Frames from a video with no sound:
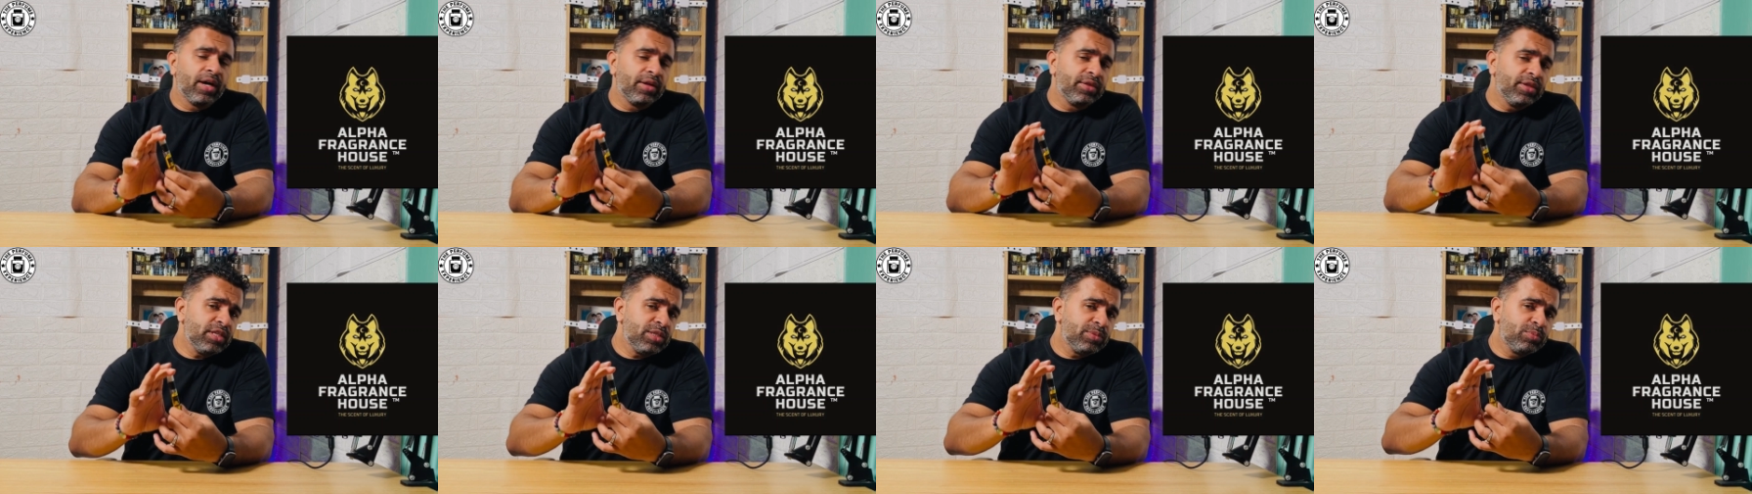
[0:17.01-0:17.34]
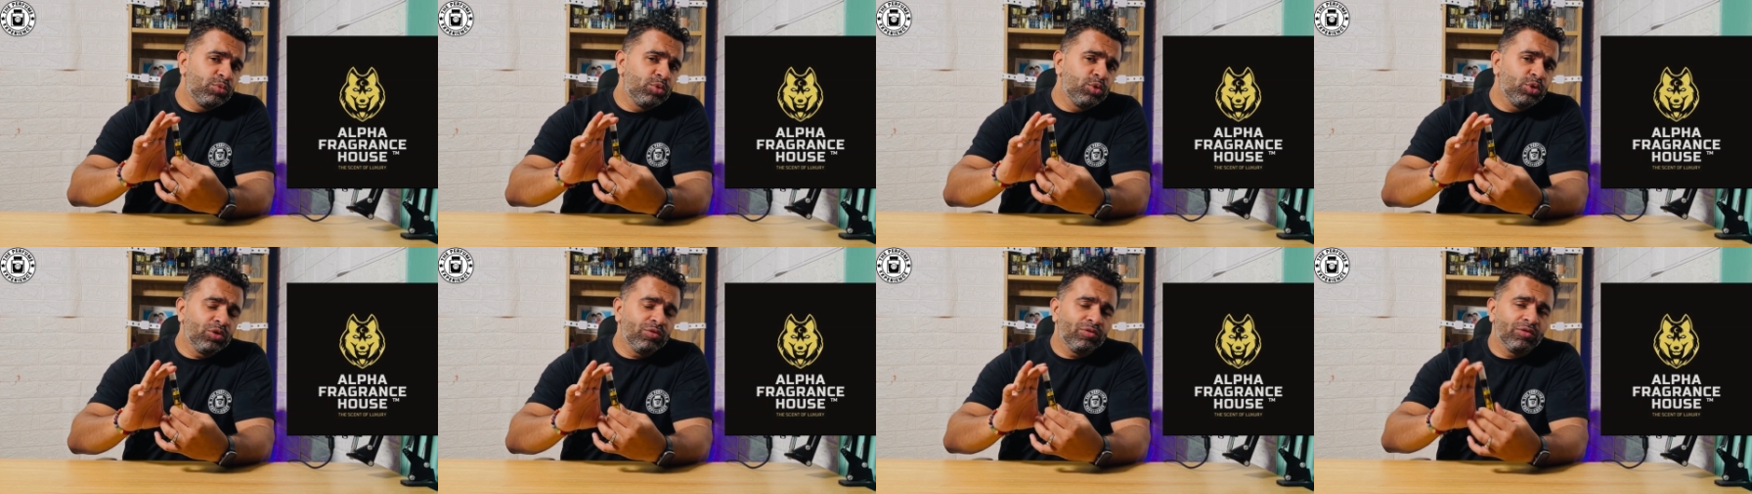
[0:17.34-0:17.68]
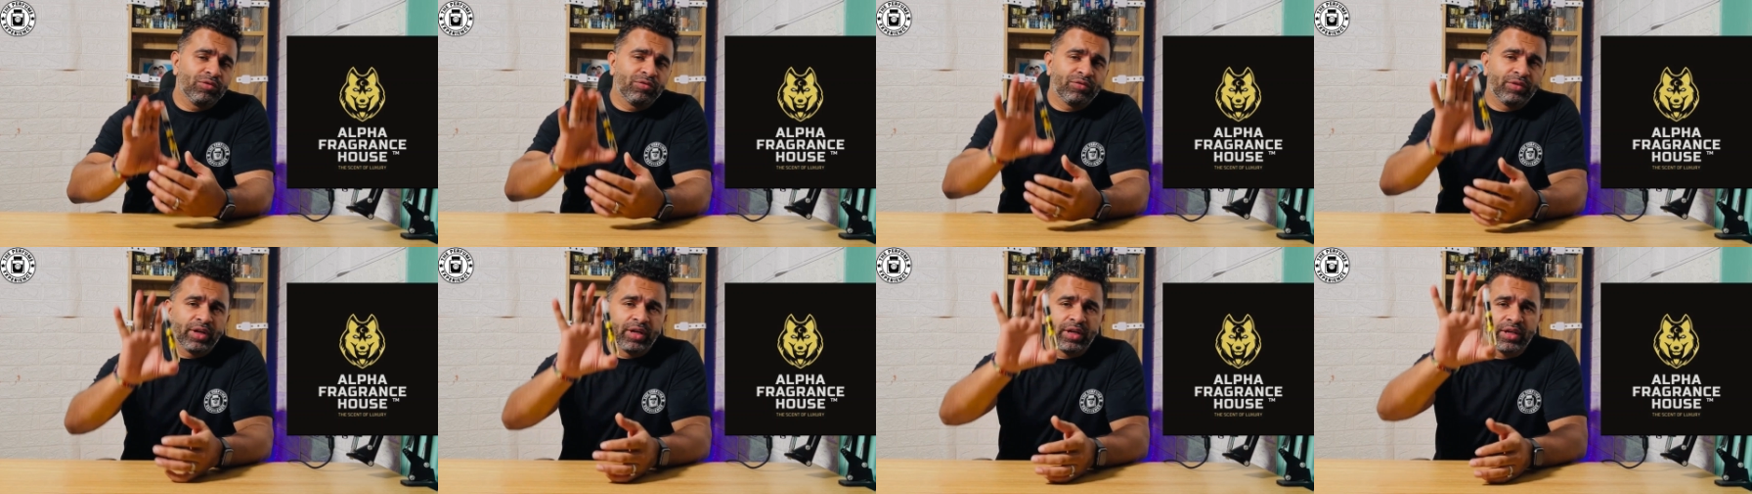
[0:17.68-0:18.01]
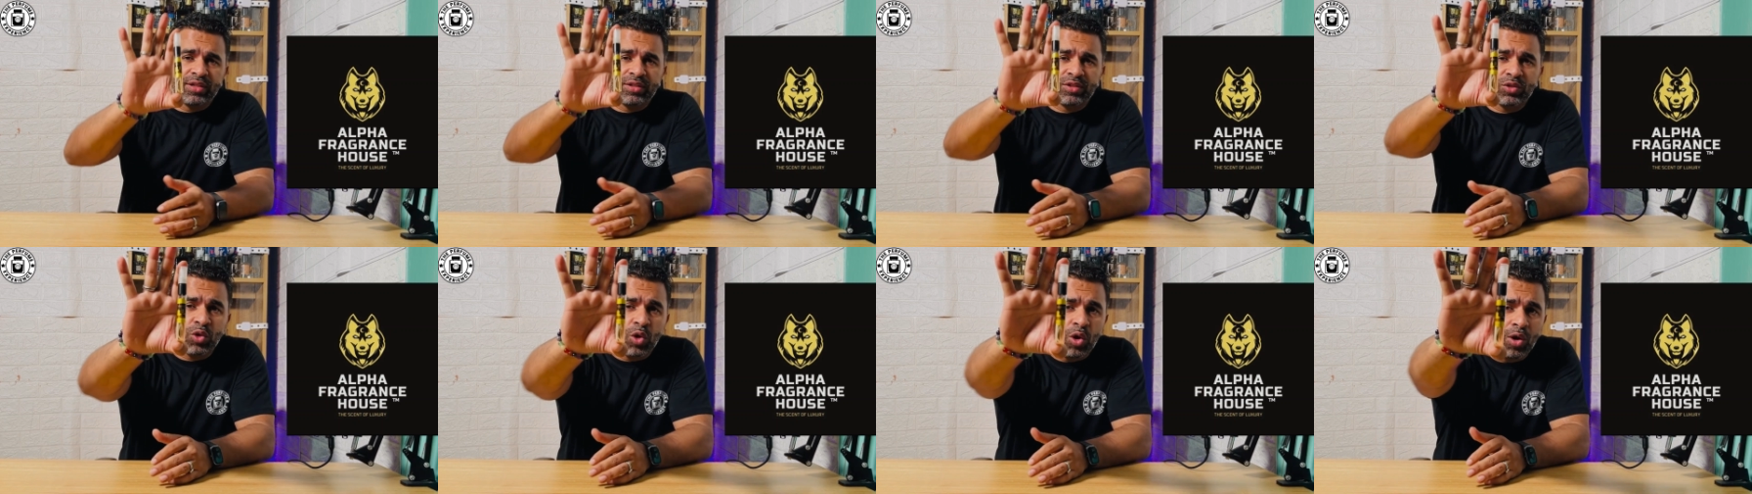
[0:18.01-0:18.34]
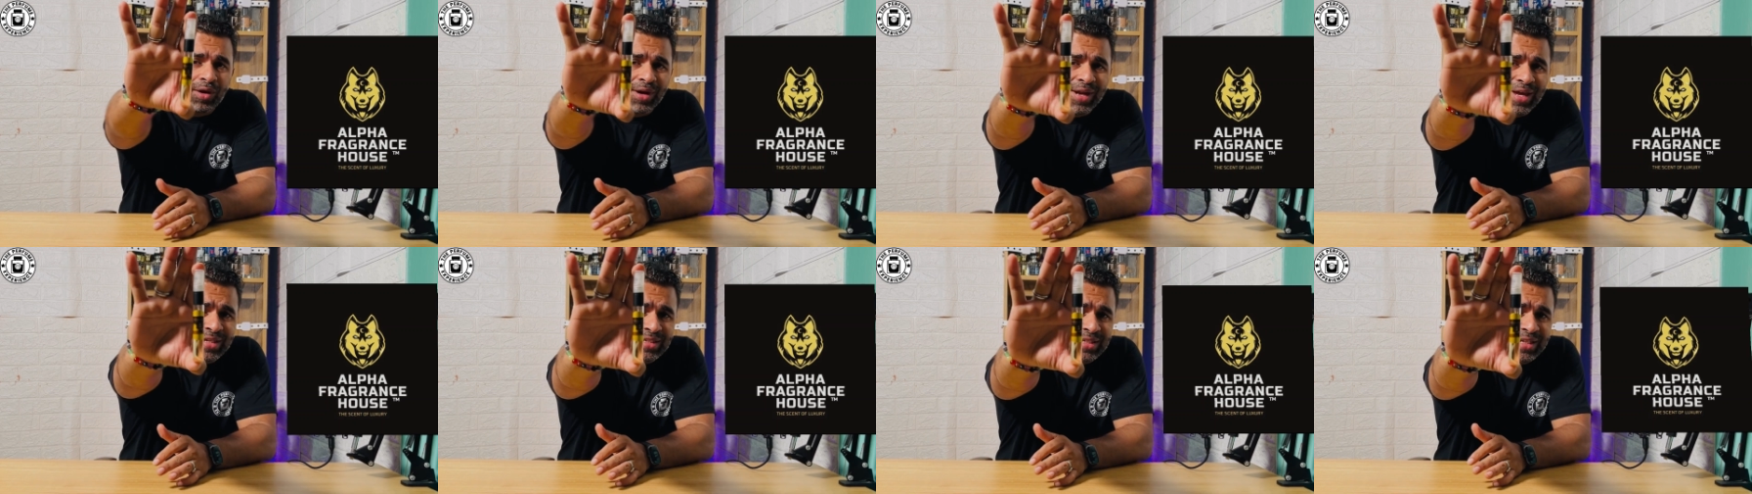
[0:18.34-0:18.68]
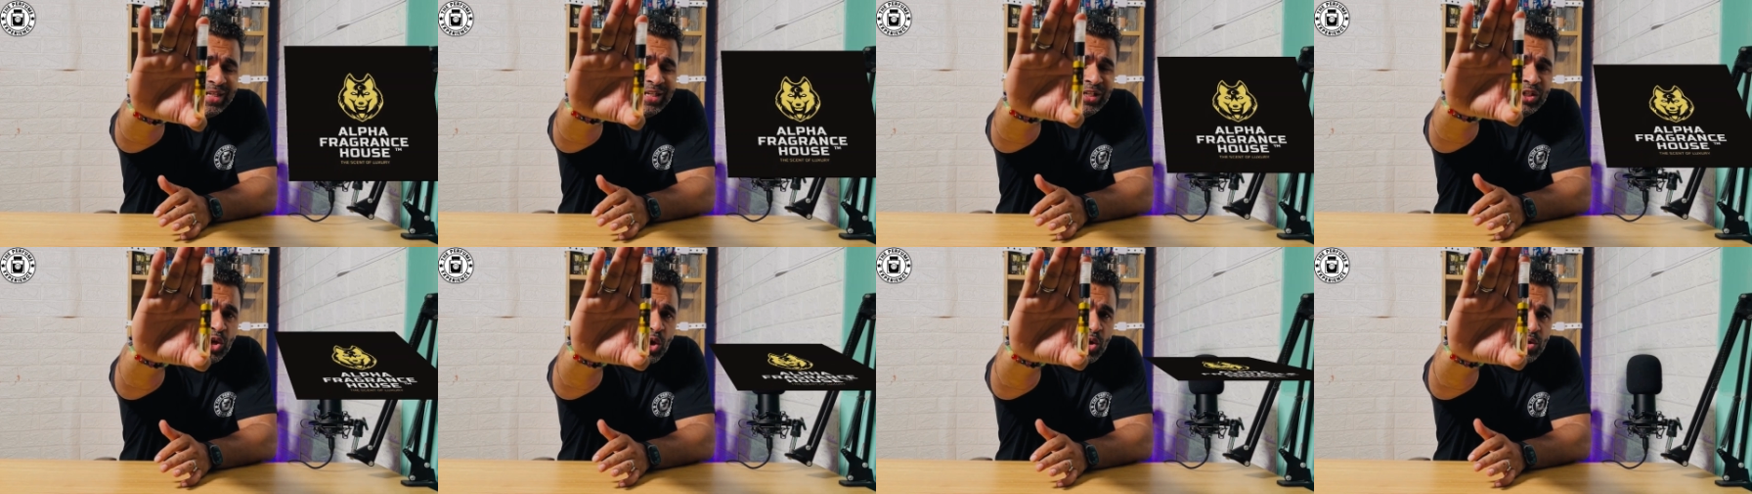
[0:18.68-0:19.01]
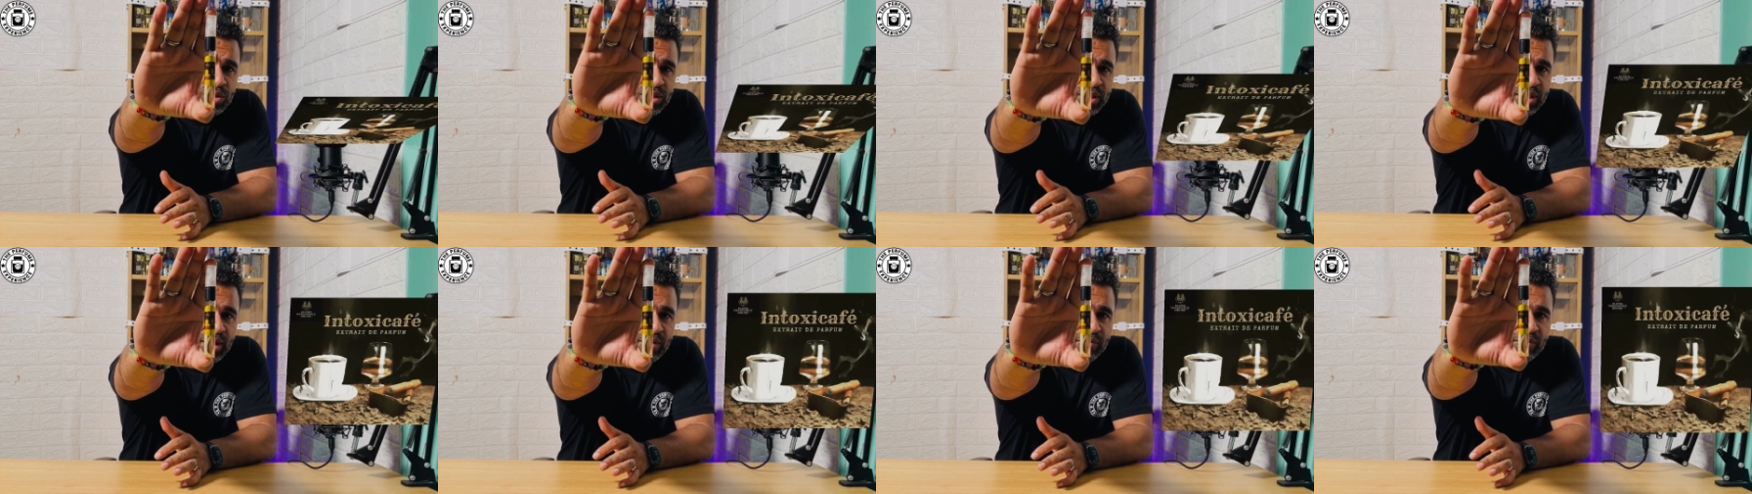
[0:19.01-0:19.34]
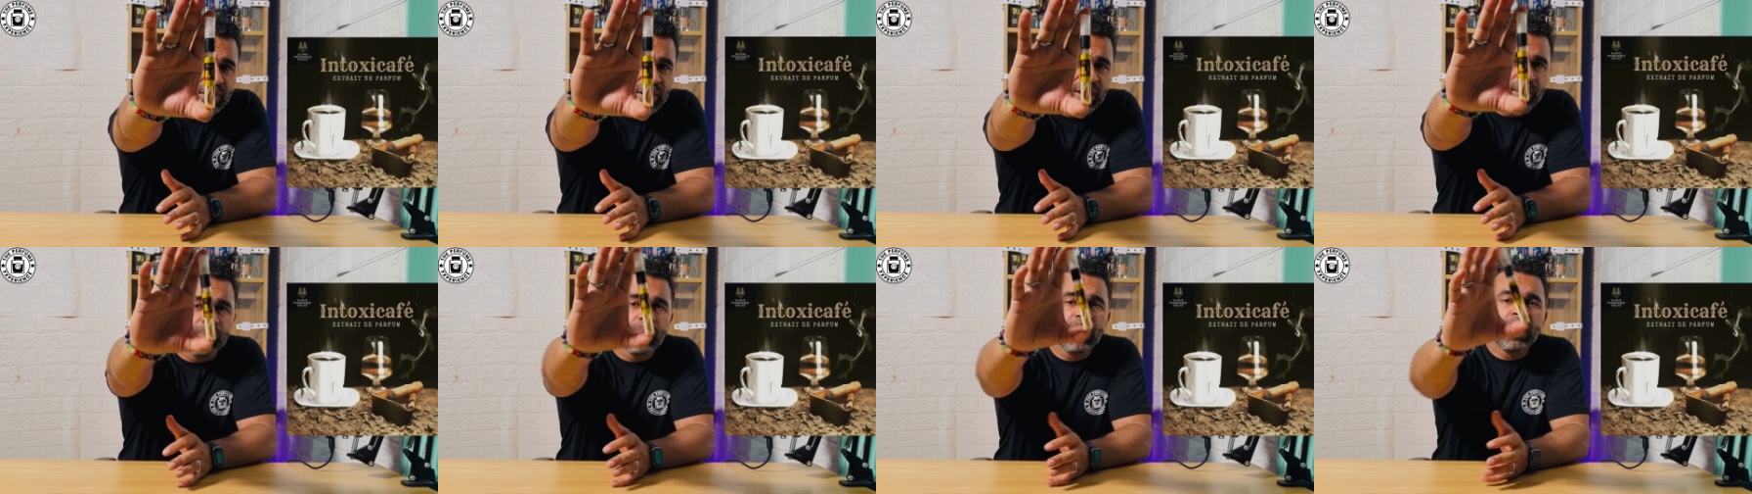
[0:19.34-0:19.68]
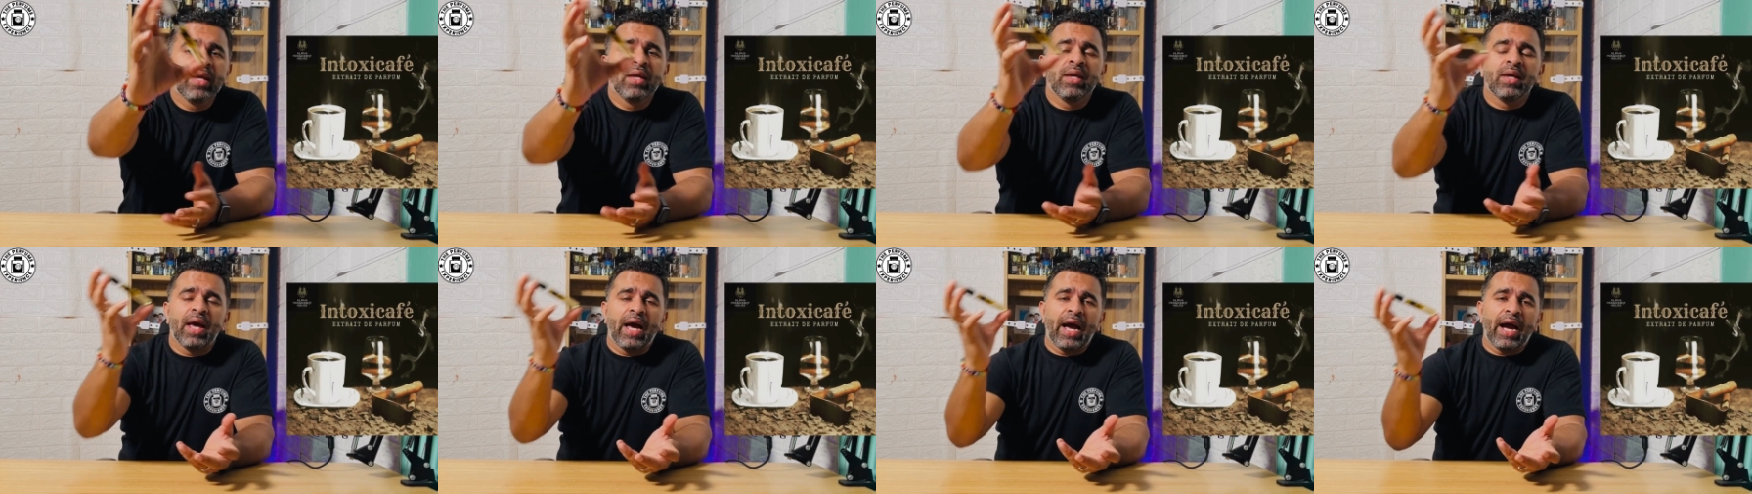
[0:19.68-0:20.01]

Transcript: this beautiful fragrance called as Intoxicafe.